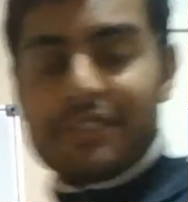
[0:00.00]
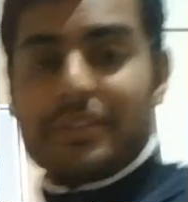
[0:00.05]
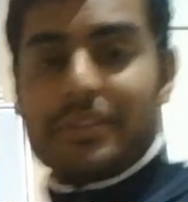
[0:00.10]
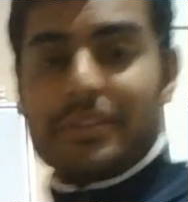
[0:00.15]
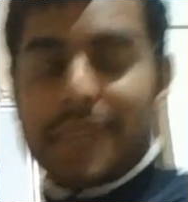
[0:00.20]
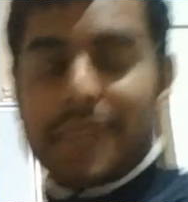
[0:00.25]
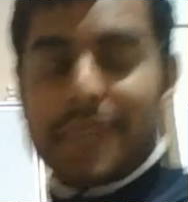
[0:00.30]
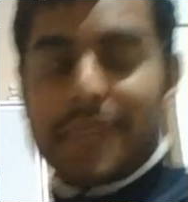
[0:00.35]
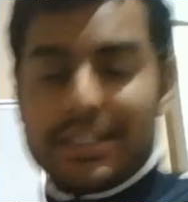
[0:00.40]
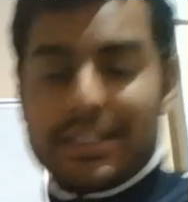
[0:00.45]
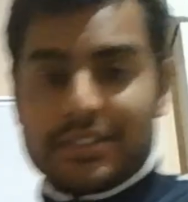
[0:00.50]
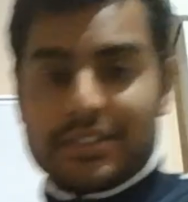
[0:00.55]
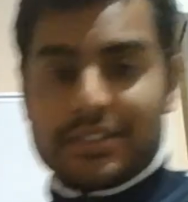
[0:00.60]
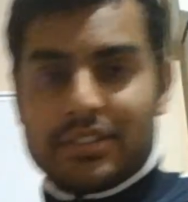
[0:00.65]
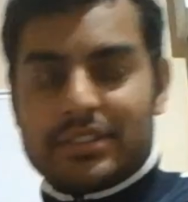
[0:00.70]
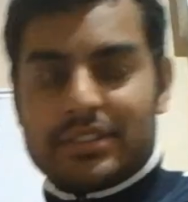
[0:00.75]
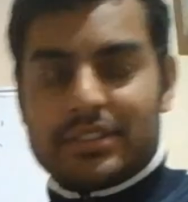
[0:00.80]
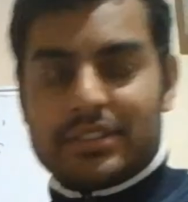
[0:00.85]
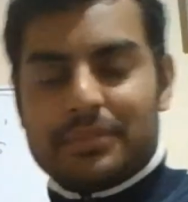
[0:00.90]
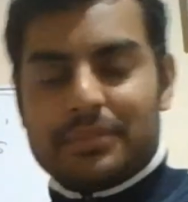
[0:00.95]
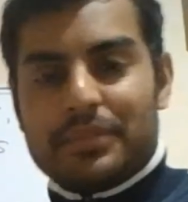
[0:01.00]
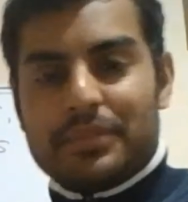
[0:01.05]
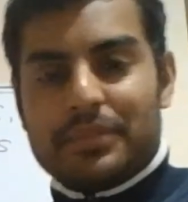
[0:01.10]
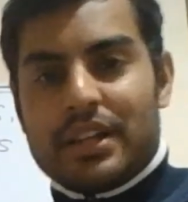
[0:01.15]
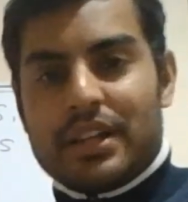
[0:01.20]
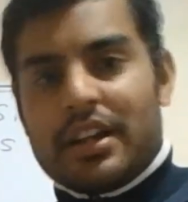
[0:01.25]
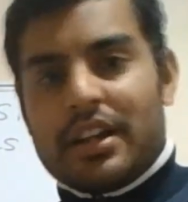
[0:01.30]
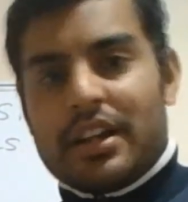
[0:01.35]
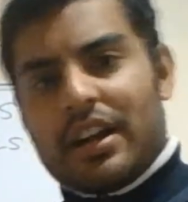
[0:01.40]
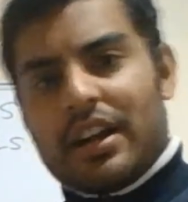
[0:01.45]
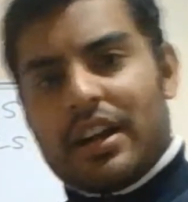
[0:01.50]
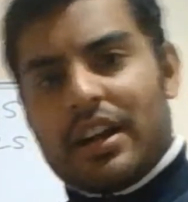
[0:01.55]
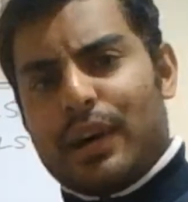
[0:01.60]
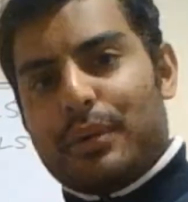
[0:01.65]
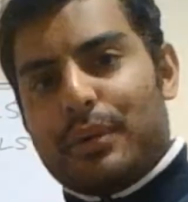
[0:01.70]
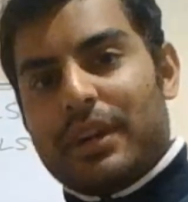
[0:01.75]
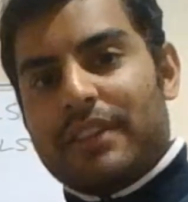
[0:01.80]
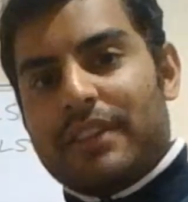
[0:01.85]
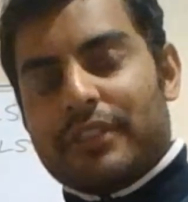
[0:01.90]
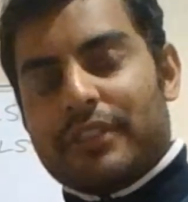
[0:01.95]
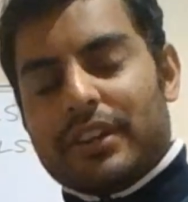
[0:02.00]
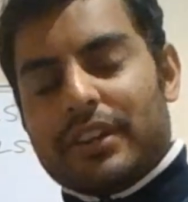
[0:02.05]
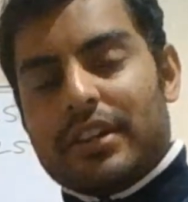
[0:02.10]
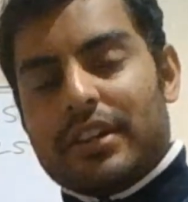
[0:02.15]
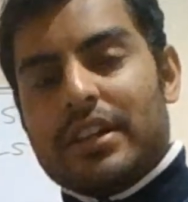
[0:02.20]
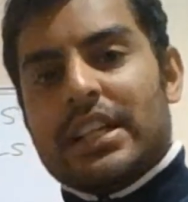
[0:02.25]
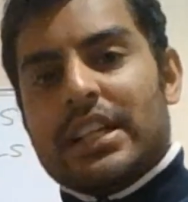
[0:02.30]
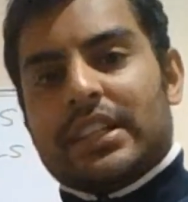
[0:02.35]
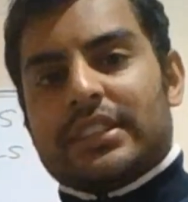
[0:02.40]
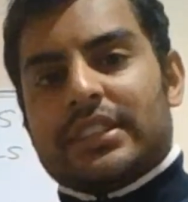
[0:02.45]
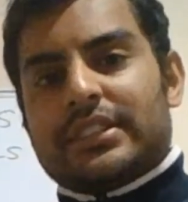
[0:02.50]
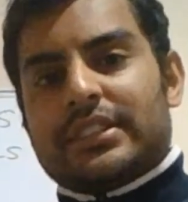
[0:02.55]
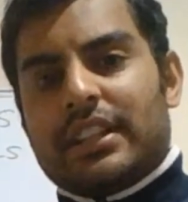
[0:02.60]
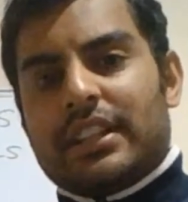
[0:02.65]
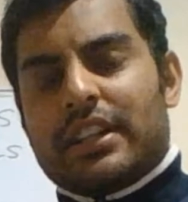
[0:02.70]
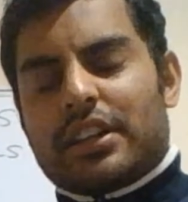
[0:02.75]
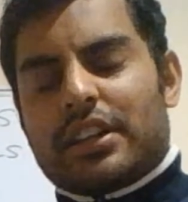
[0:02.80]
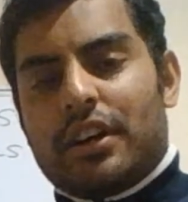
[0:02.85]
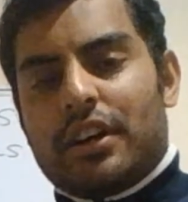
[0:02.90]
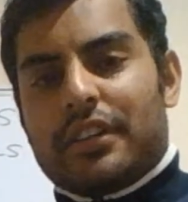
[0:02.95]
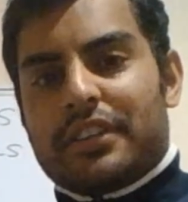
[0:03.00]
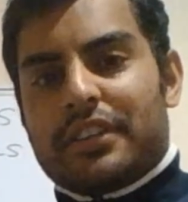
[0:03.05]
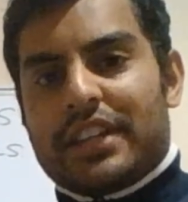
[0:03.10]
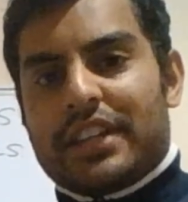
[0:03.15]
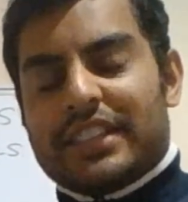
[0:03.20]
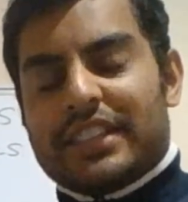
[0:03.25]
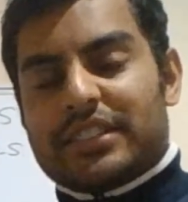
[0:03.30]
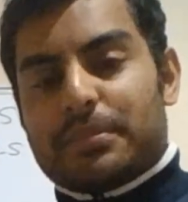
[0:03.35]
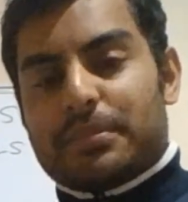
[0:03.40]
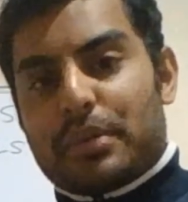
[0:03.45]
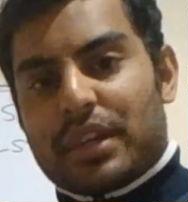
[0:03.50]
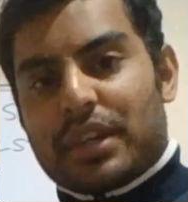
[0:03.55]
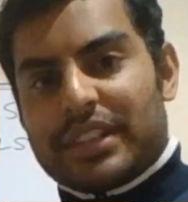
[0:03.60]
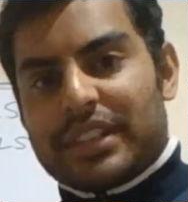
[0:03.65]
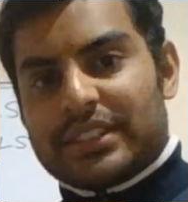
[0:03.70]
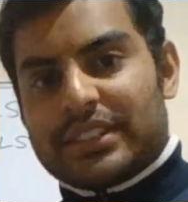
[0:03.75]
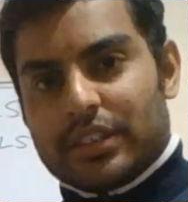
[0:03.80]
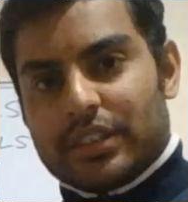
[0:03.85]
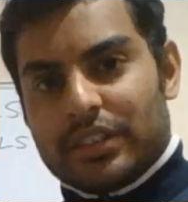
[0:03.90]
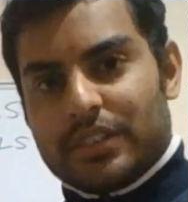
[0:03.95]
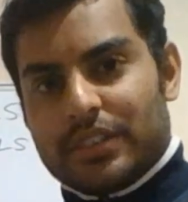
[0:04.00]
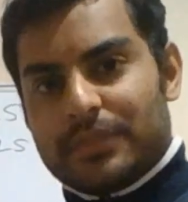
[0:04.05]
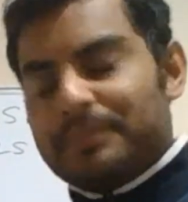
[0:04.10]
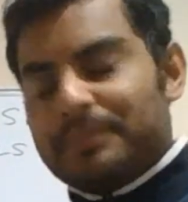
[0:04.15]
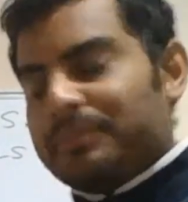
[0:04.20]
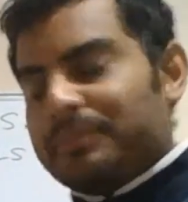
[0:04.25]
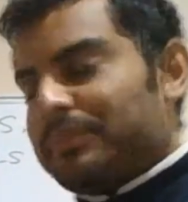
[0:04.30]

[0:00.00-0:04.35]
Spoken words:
the metals. However, silicon is brittle,